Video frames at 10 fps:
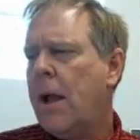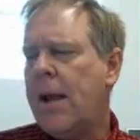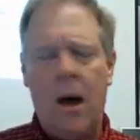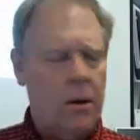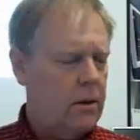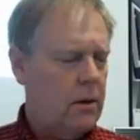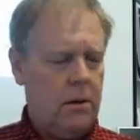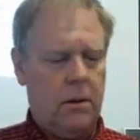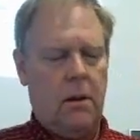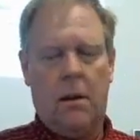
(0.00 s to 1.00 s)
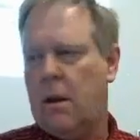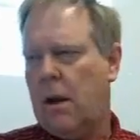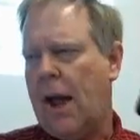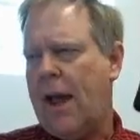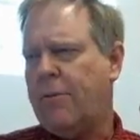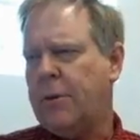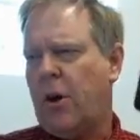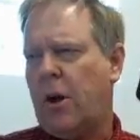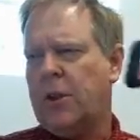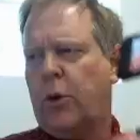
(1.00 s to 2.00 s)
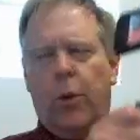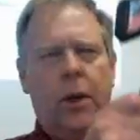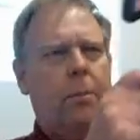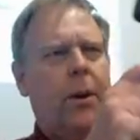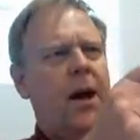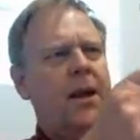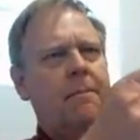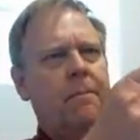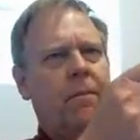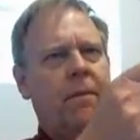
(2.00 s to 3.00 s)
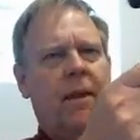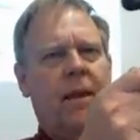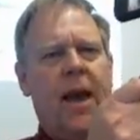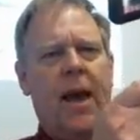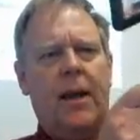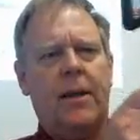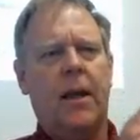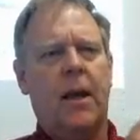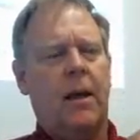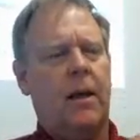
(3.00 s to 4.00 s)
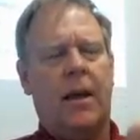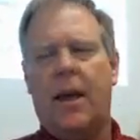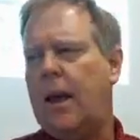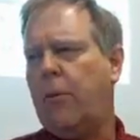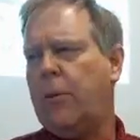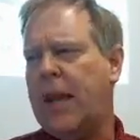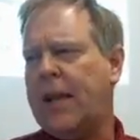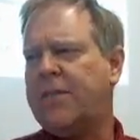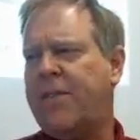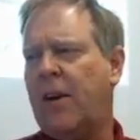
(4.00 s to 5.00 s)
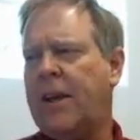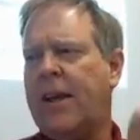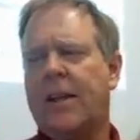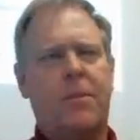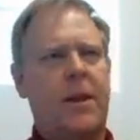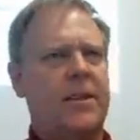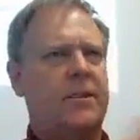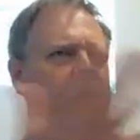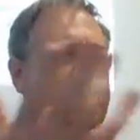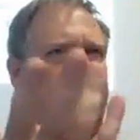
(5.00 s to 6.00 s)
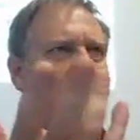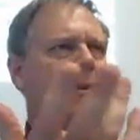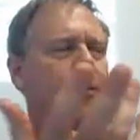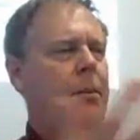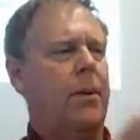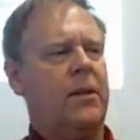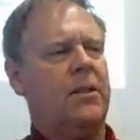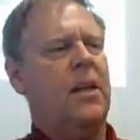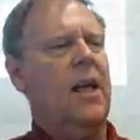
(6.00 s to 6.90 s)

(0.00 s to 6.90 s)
Now, I have what's called a Gorillapod, and it's fairly inexpensive. It's 20 bucks,